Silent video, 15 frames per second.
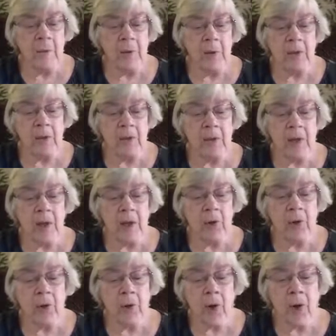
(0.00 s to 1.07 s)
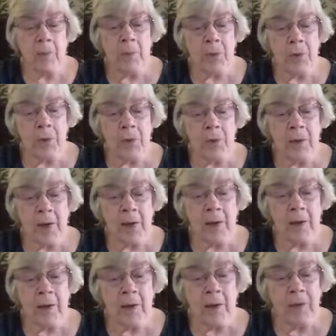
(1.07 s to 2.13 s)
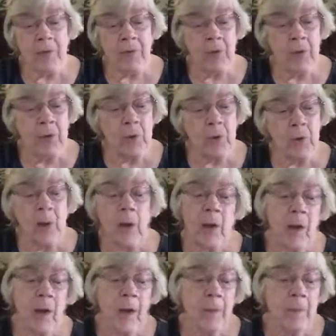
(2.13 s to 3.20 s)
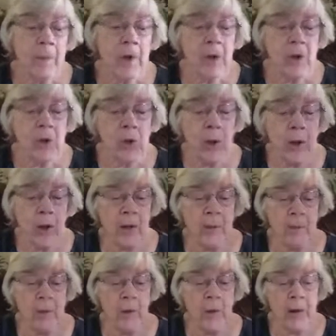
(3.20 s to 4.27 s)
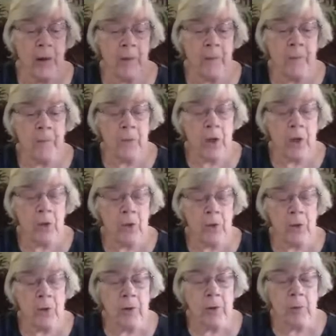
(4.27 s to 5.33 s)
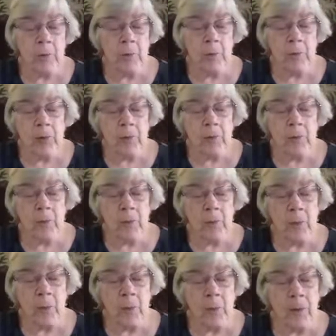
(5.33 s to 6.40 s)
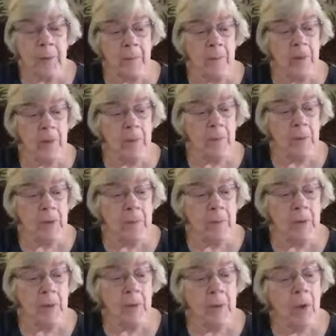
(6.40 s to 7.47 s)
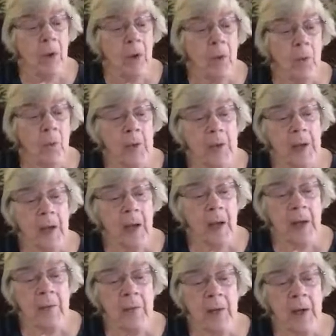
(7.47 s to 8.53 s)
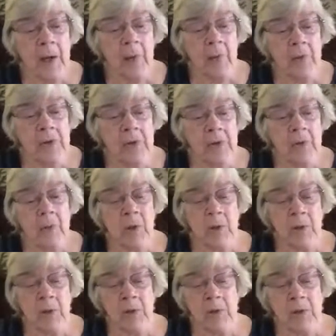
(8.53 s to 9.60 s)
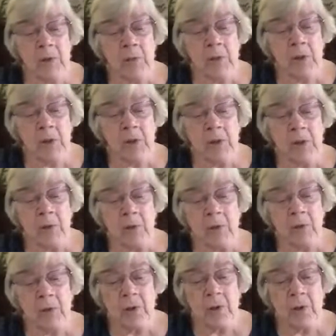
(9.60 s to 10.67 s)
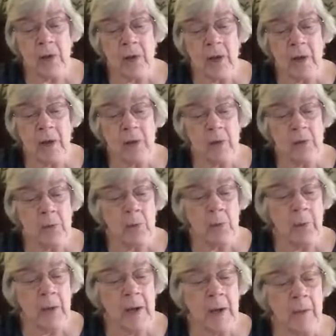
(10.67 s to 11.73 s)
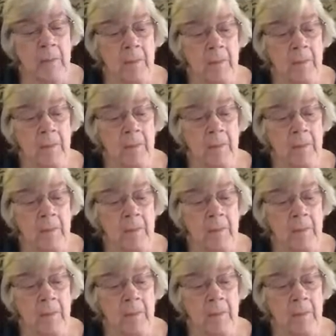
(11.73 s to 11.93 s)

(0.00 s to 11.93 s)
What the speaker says: to see Edgar Harbinger that afternoon, but he talked them around, told them it would be good for the boy, that maybe what he had in mind would stimulate the speech centers in Janus's brain.